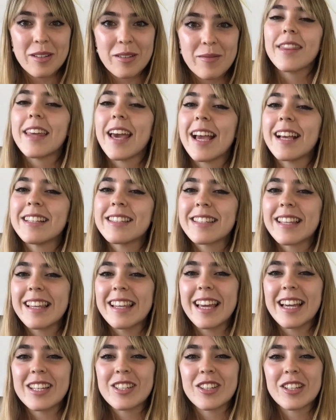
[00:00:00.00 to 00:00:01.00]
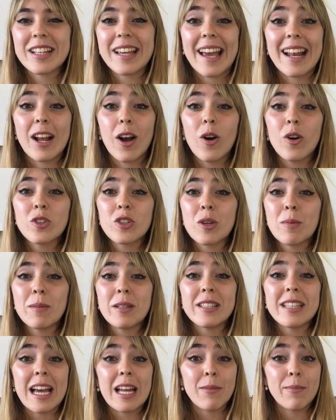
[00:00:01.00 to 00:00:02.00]
The installation can also be
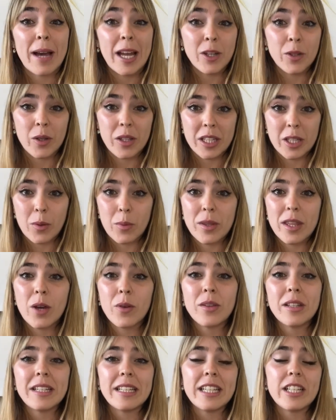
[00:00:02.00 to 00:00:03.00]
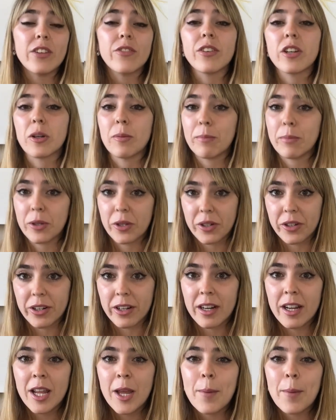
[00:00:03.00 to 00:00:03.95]
done manually without the need of a computer,